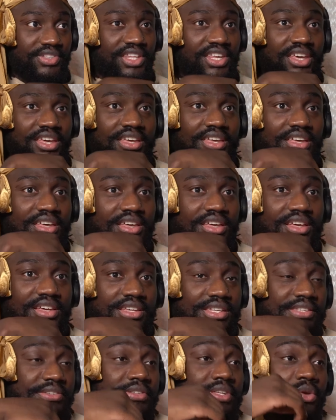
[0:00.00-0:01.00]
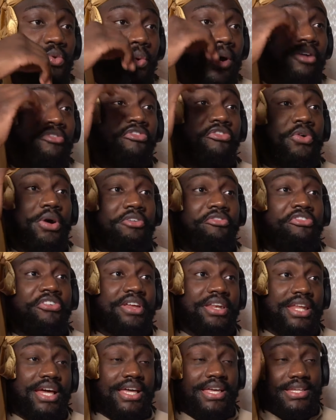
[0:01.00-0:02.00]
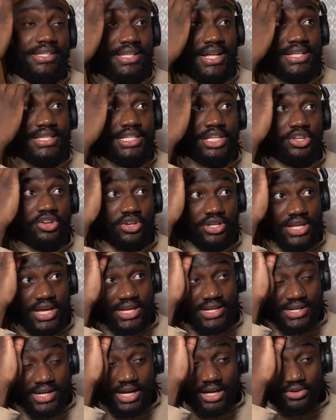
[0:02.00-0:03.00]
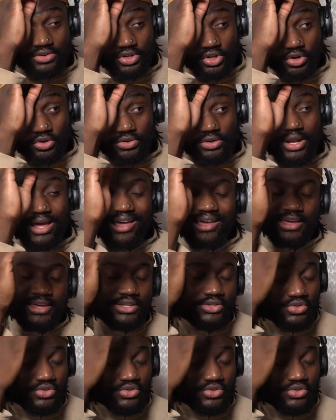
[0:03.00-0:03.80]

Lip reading: Okay. See, one thing that he's actually good at now though, like